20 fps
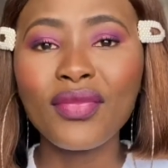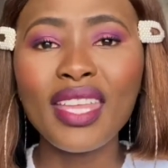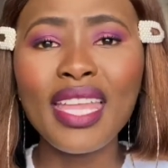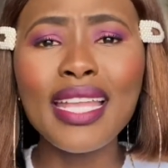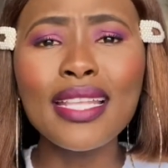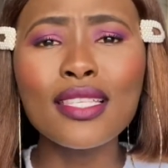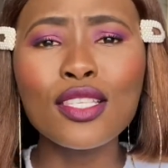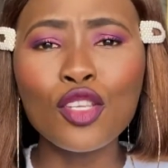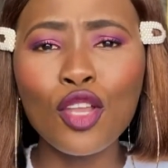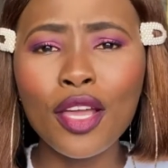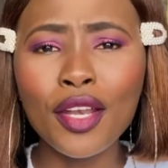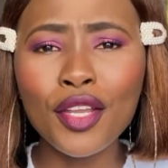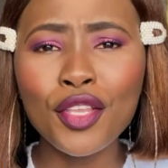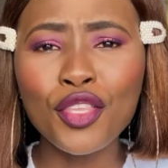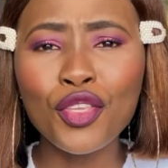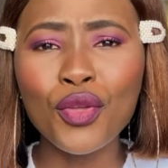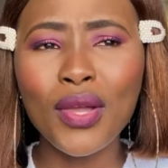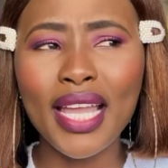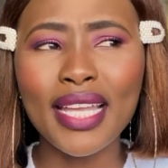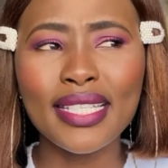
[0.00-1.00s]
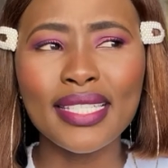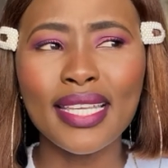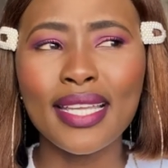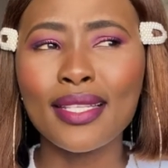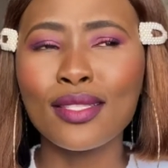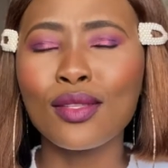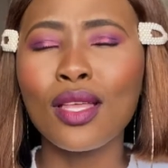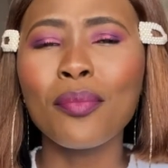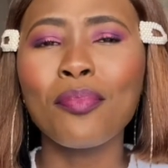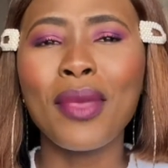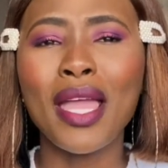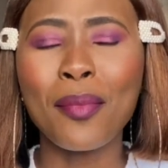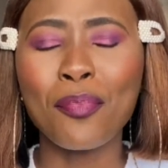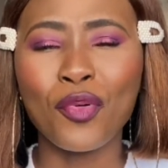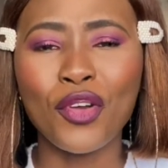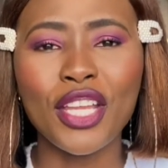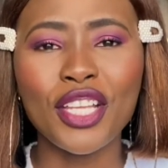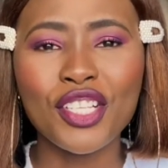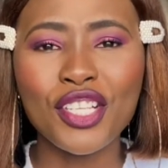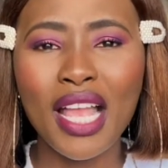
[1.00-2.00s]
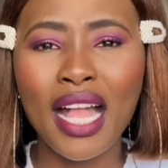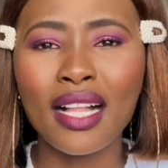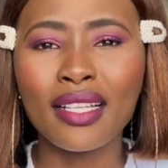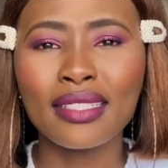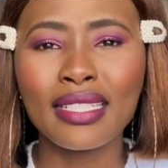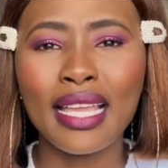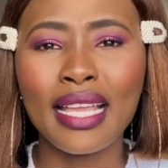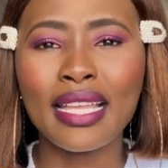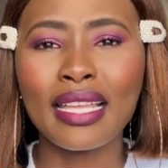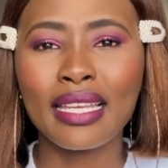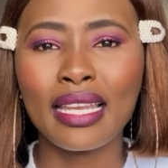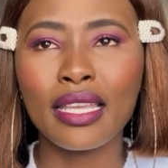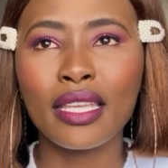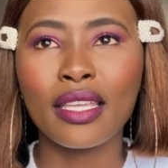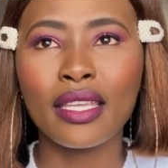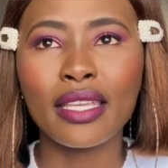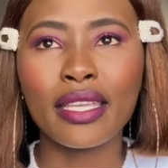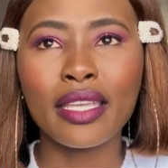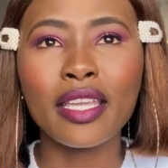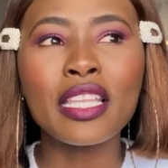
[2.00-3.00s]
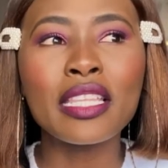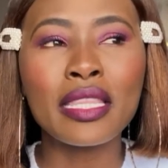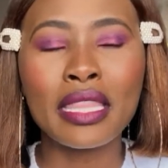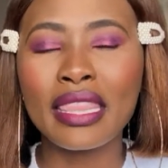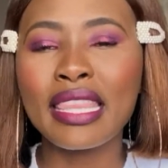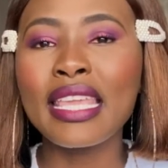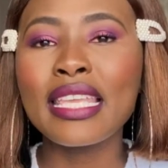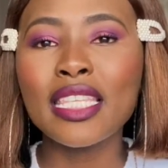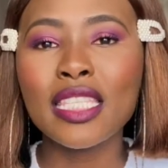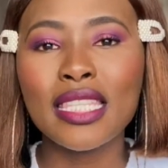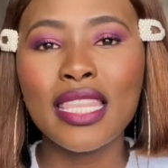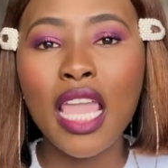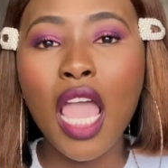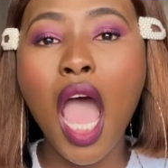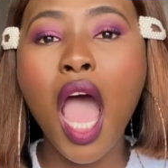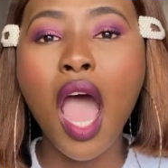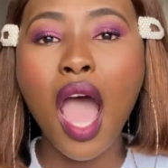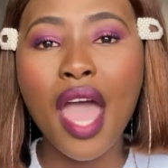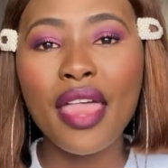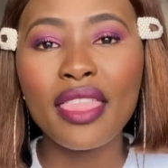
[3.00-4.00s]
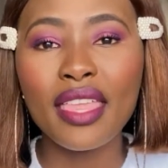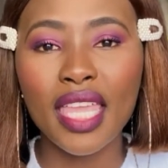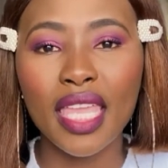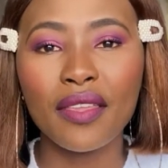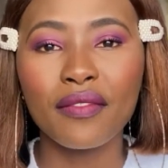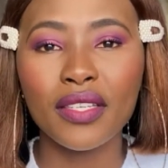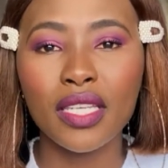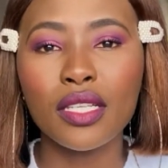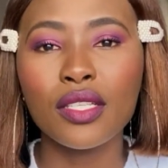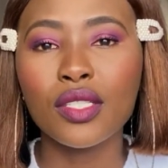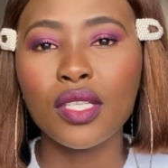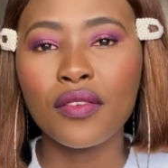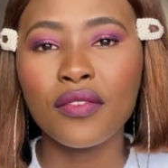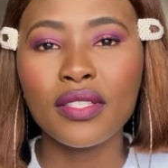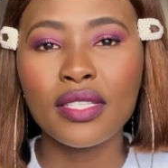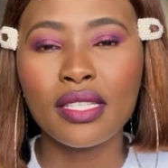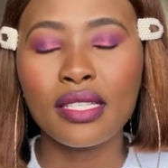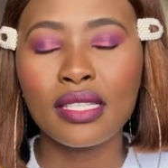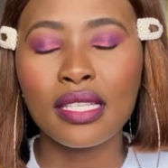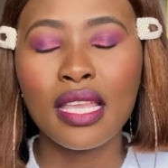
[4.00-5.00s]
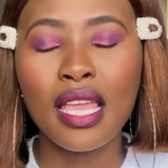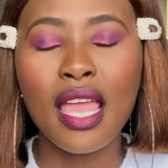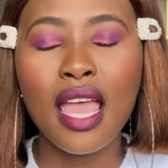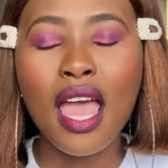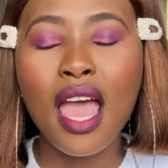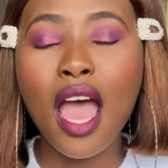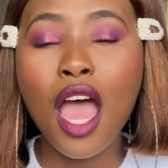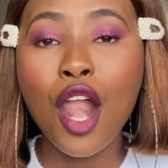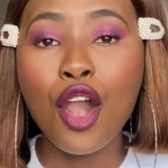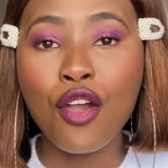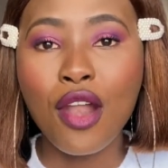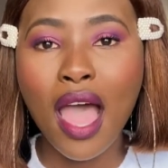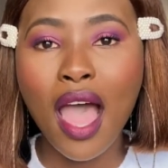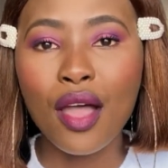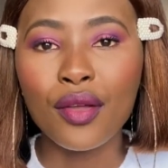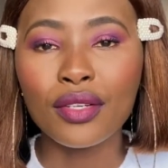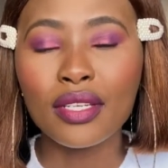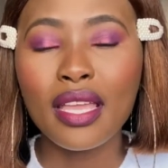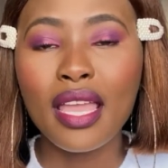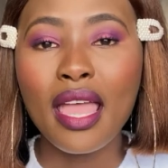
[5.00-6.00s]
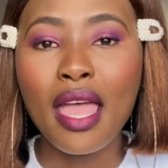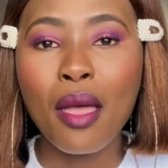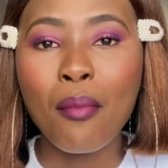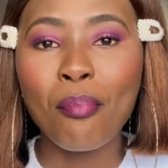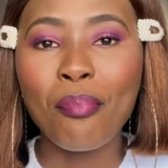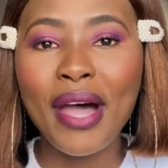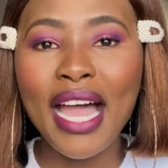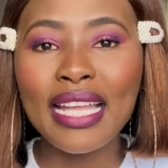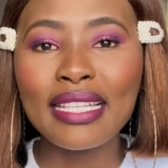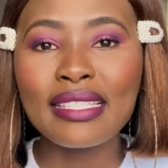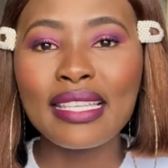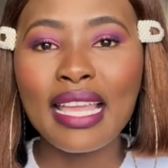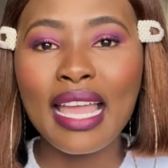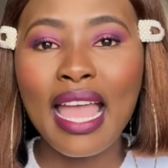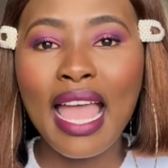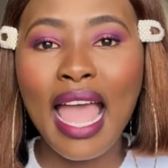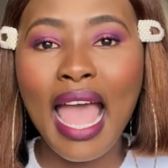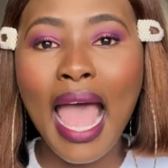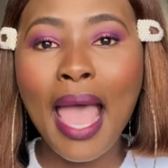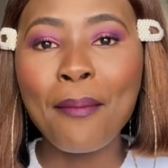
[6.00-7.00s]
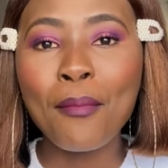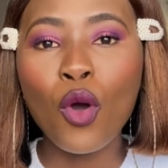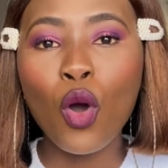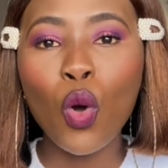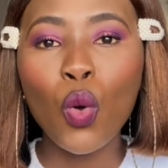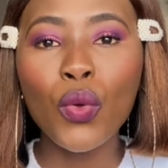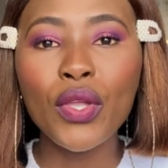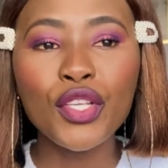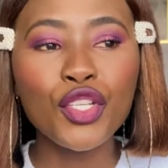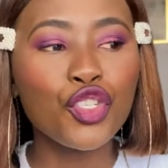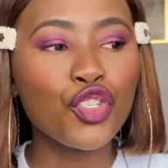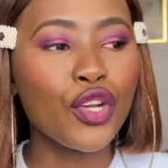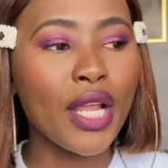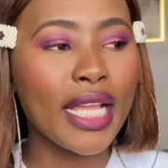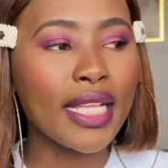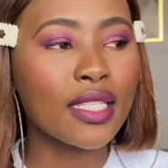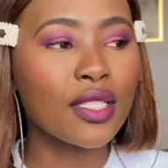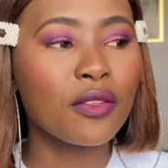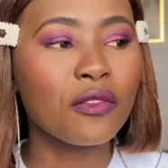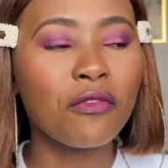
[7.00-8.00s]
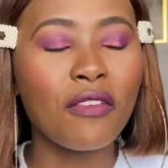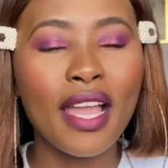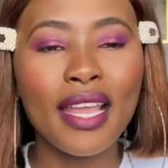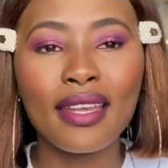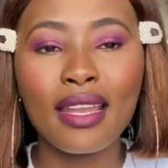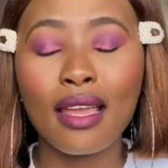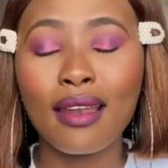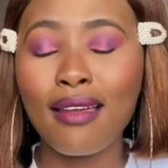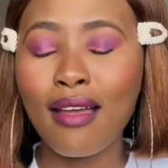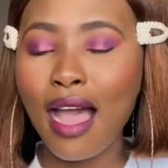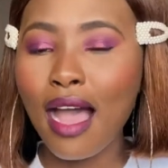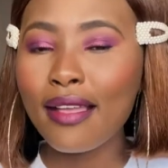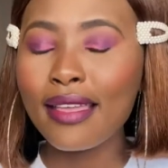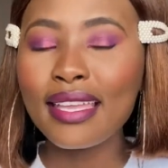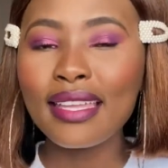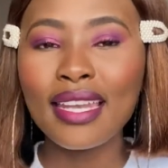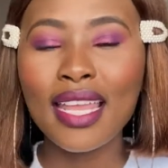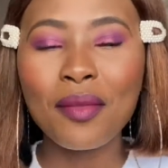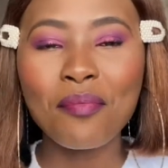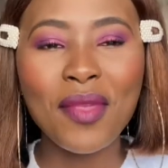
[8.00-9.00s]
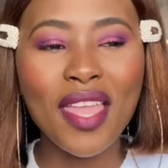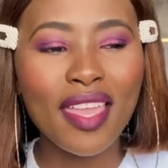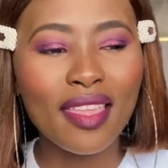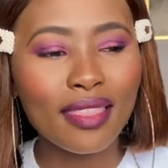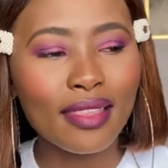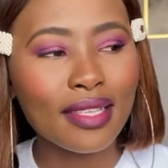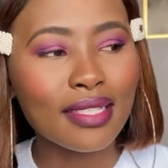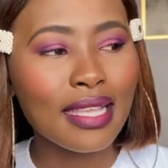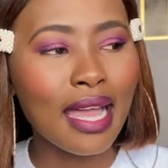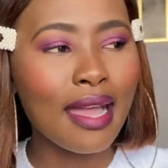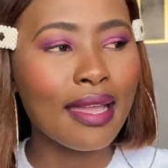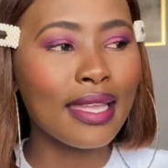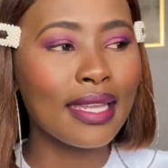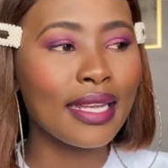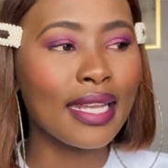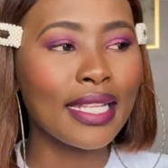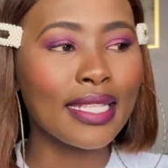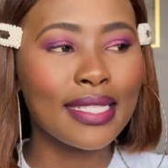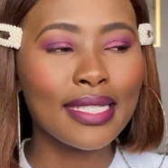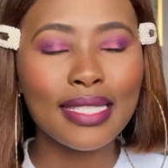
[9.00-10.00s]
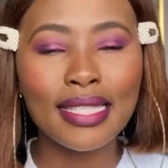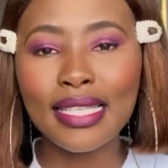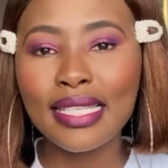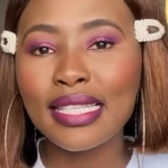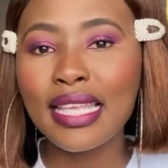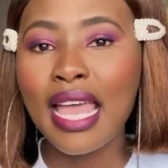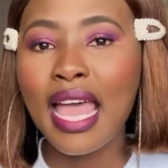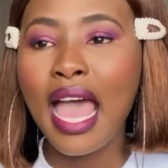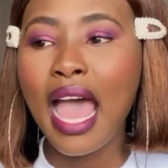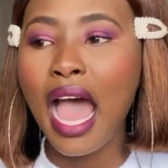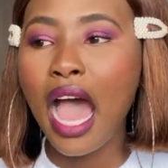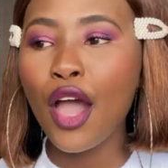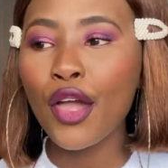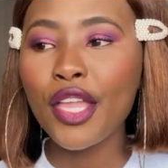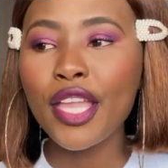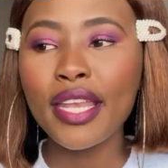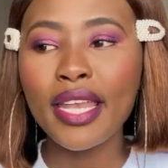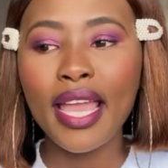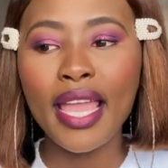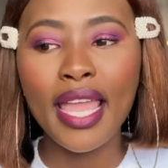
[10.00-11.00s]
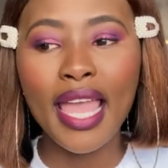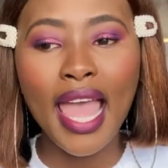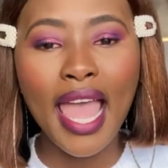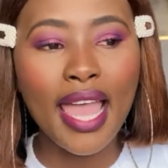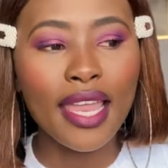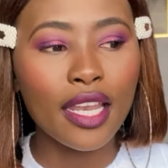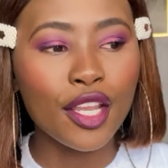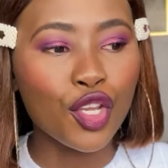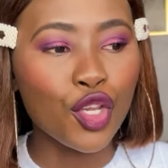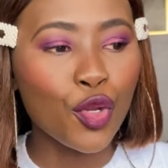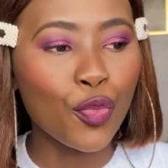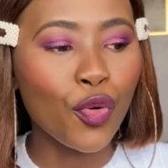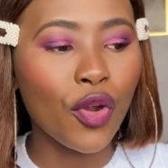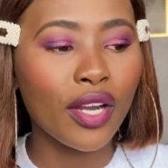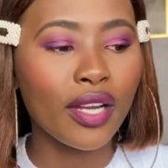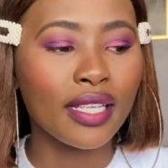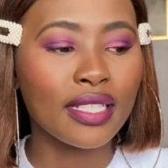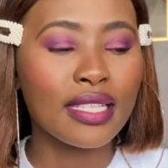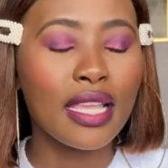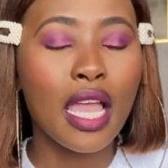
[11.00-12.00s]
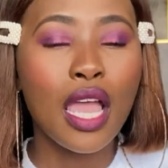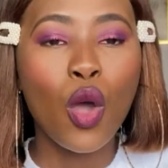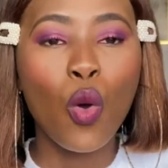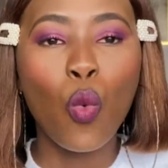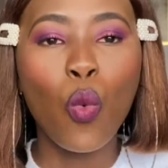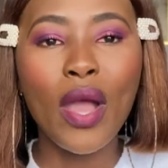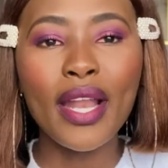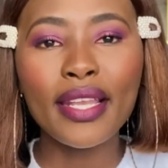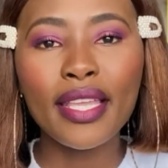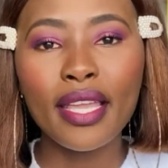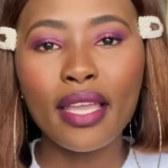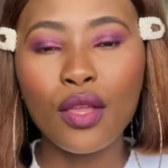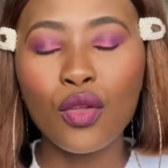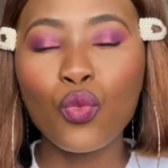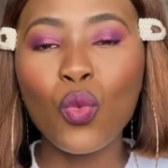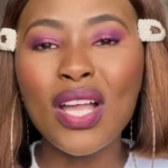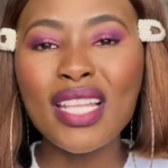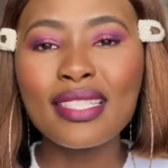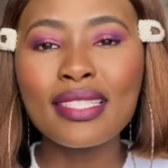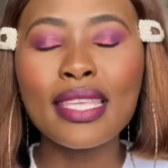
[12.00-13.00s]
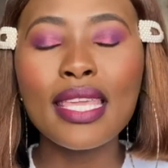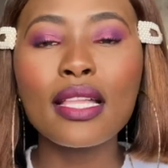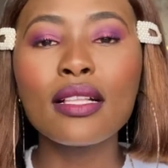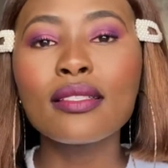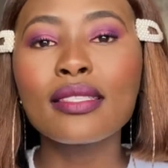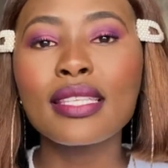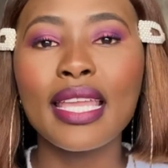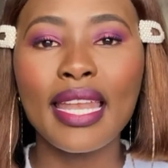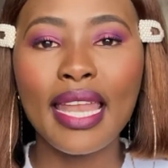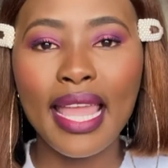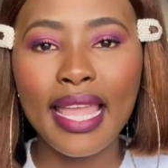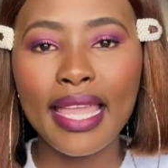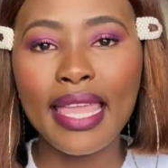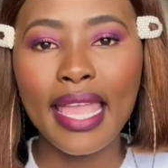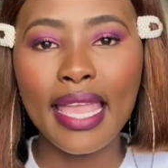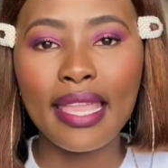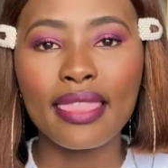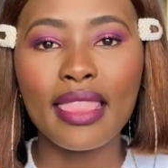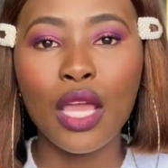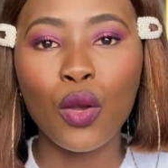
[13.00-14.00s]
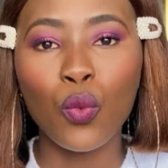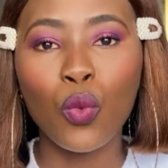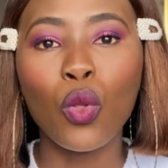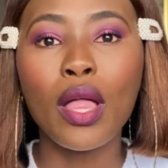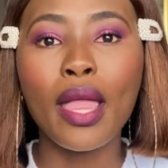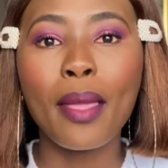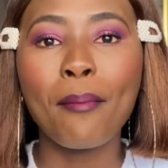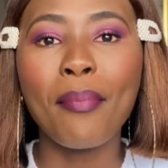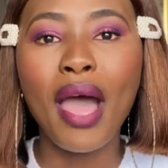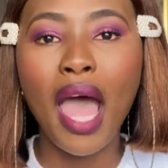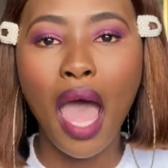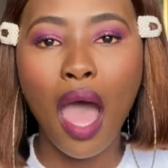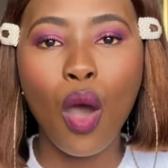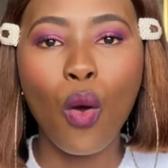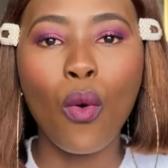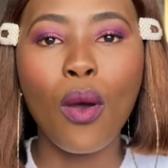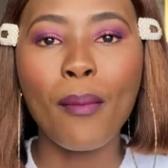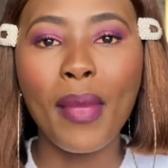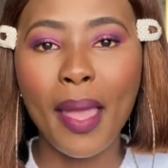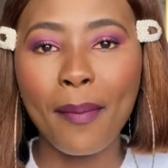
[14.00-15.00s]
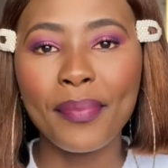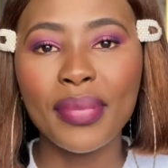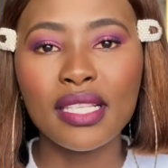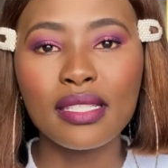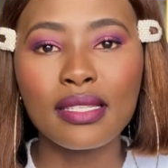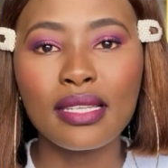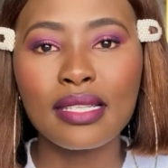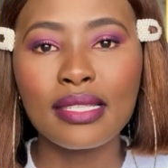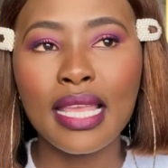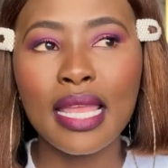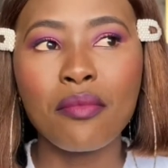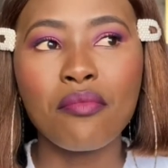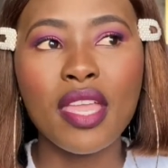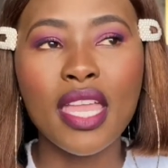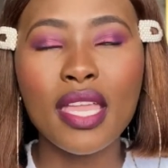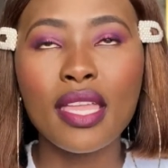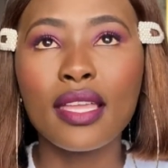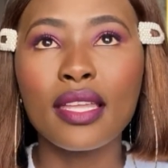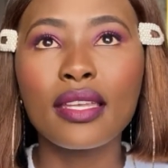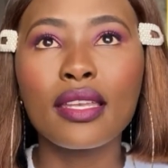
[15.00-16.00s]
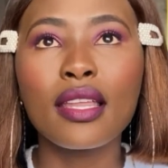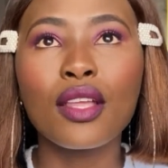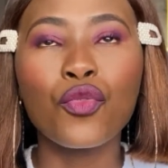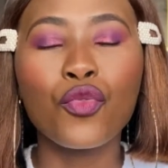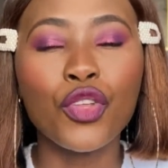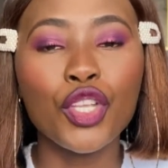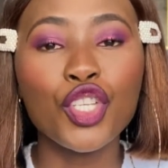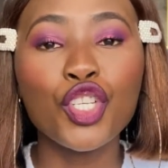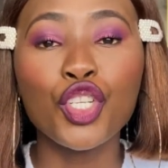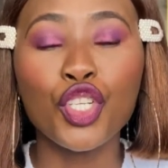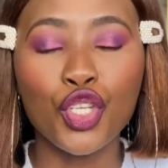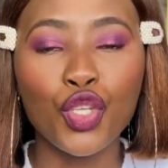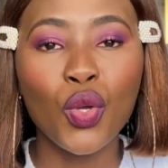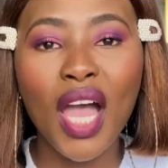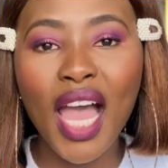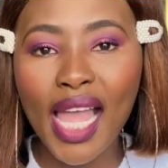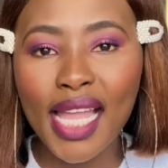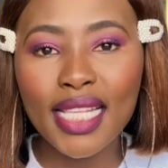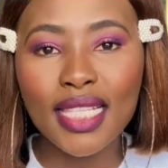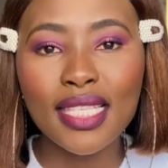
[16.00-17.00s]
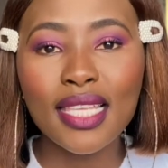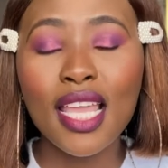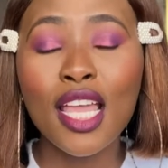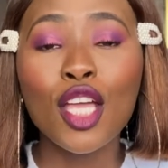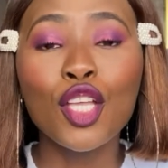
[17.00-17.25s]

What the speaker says: It's not a new idea, it's not my brainchild. Like there are other gifting services around, but I'm always trying to find out, how can I make this, how can I do this, how can I add a new product, what skills can I gain that will empower my business and make it reach heights.